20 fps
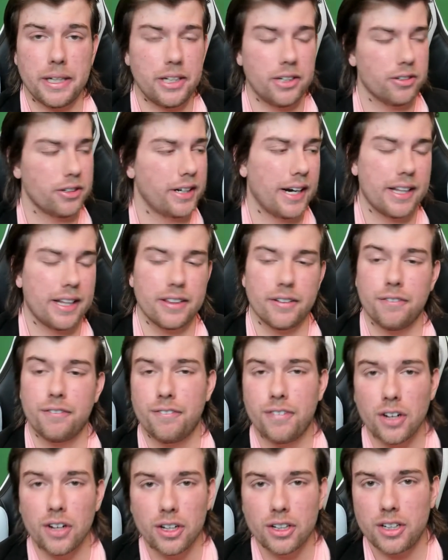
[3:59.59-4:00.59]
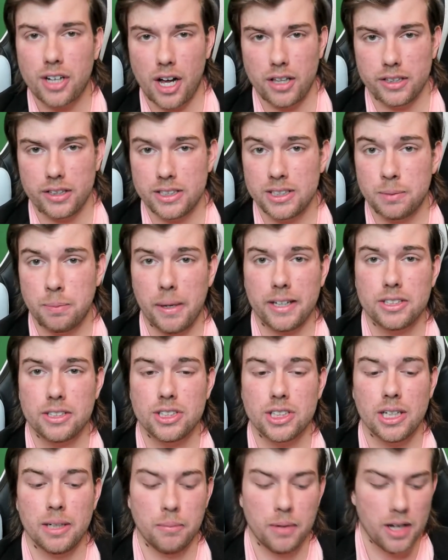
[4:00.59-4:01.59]
you're getting the full color
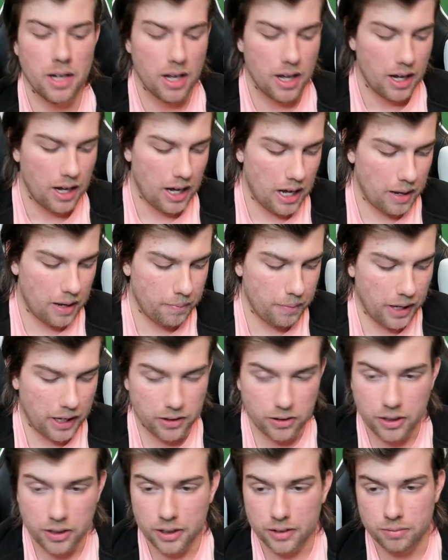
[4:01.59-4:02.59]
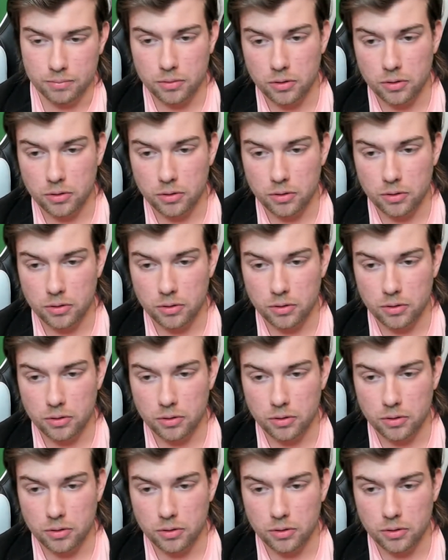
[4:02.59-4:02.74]
spectrum, and you can